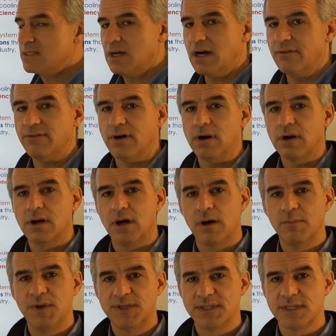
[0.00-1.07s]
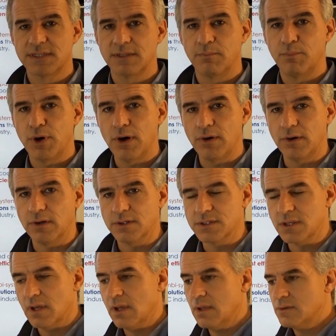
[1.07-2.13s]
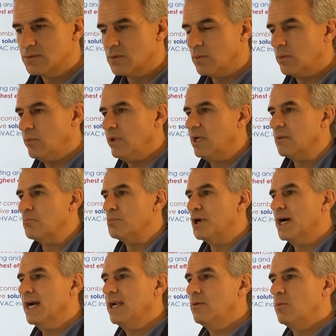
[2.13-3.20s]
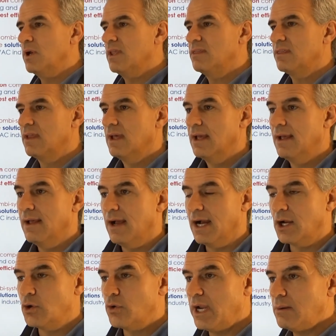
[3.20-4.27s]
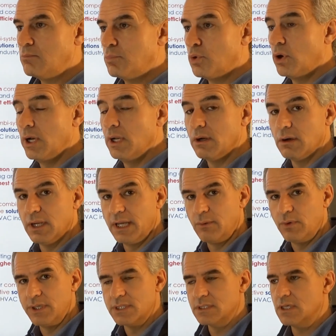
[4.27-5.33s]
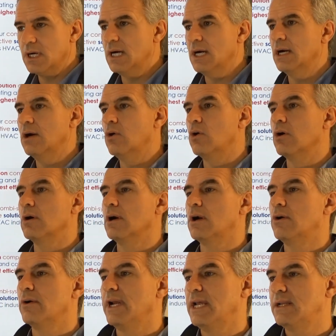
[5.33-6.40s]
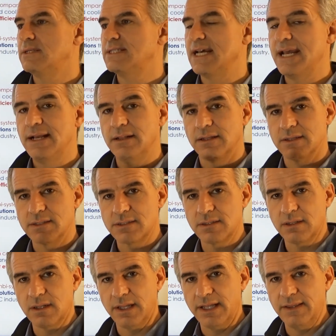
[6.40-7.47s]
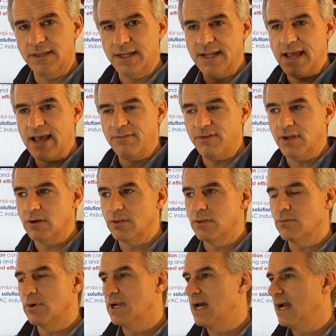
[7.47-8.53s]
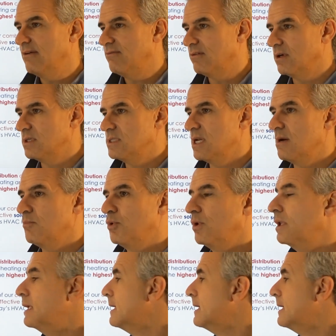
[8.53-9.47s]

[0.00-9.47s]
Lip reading: of our Combi-system partners. So when we combine with a great boiler like we saw, or a great tankless in the Navien or the Rinnai, for example,